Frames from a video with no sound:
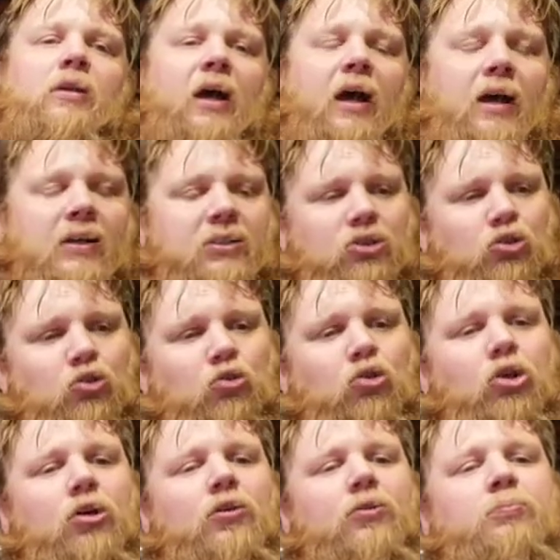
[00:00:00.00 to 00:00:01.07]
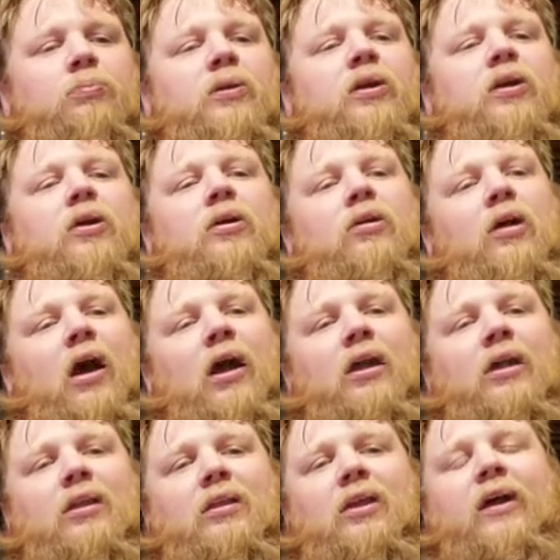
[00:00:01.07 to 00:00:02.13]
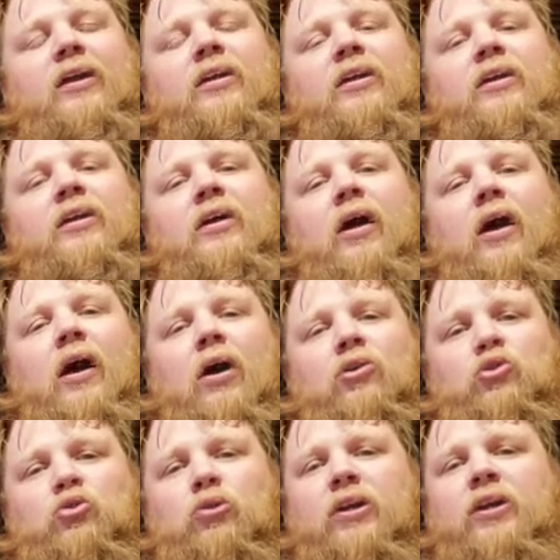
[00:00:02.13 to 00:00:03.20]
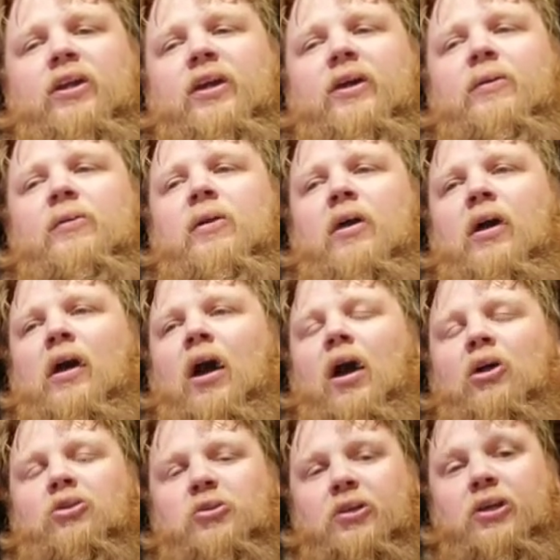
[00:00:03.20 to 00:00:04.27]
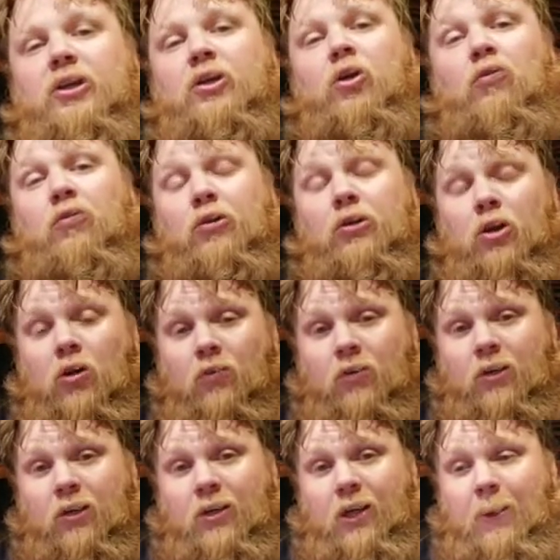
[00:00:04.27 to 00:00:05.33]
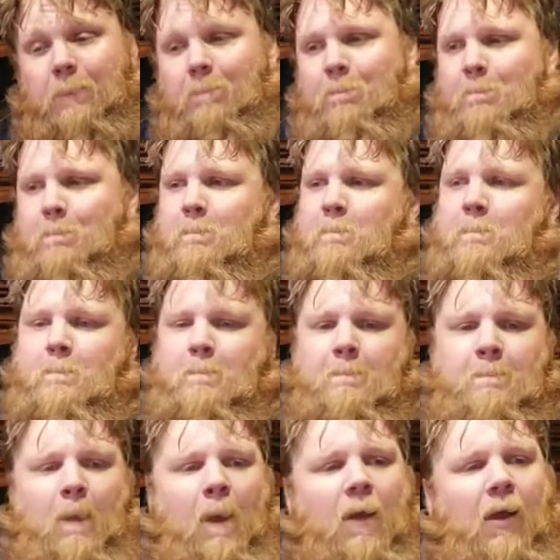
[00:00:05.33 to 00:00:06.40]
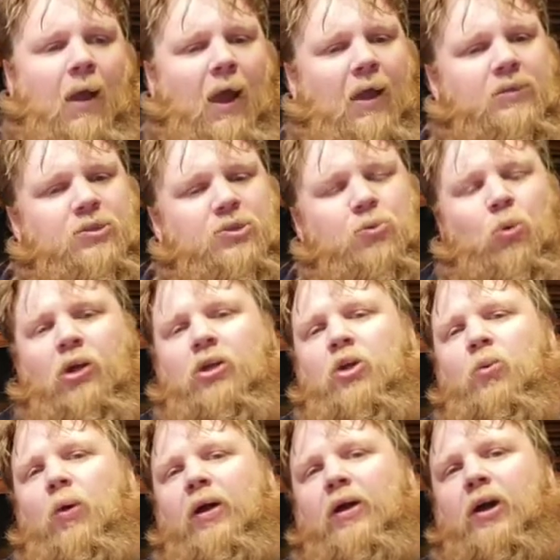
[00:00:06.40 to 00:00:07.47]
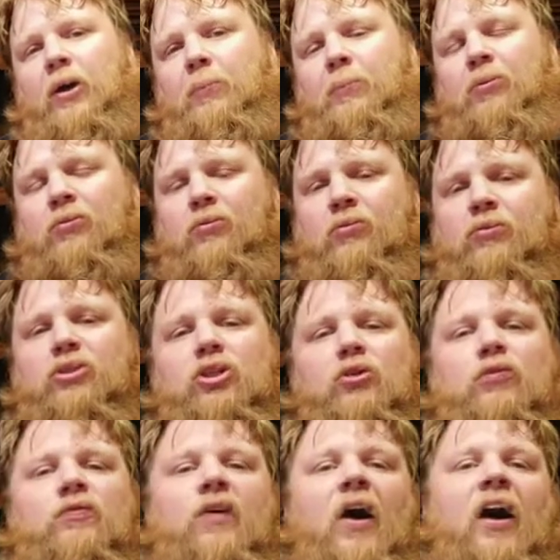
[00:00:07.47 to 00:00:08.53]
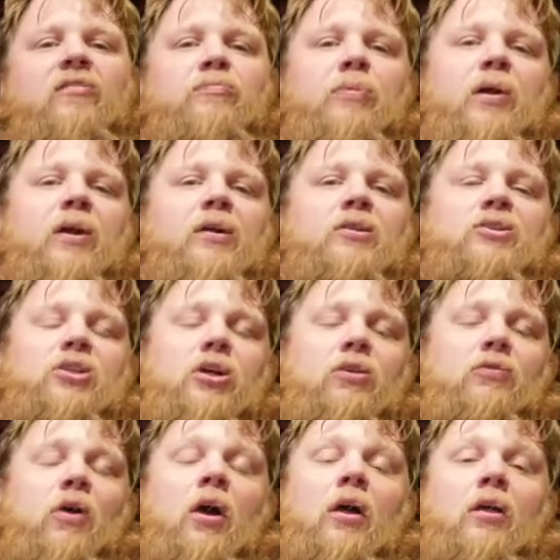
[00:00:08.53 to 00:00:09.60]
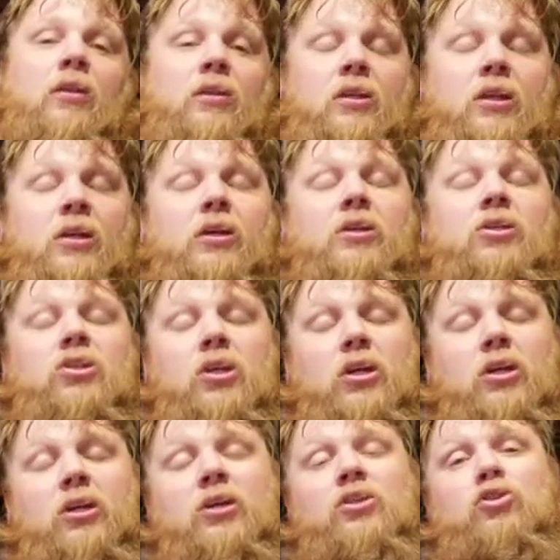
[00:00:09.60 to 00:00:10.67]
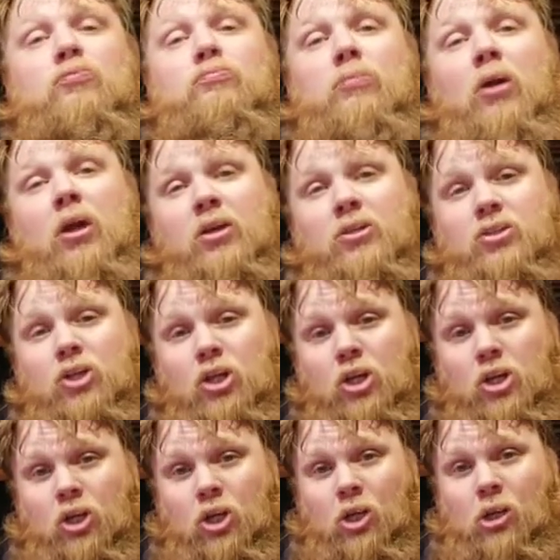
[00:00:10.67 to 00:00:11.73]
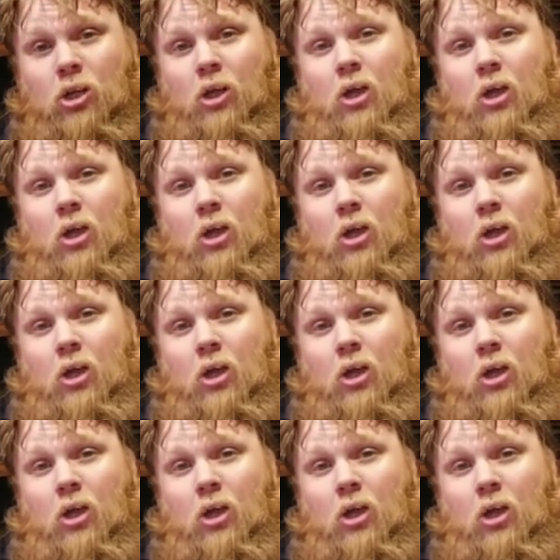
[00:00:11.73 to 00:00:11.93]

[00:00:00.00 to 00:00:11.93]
That is a good beer. I like it. I'll drink it. I'll drink it over and over again. And you work your way up to 5 beards of, this is amazing.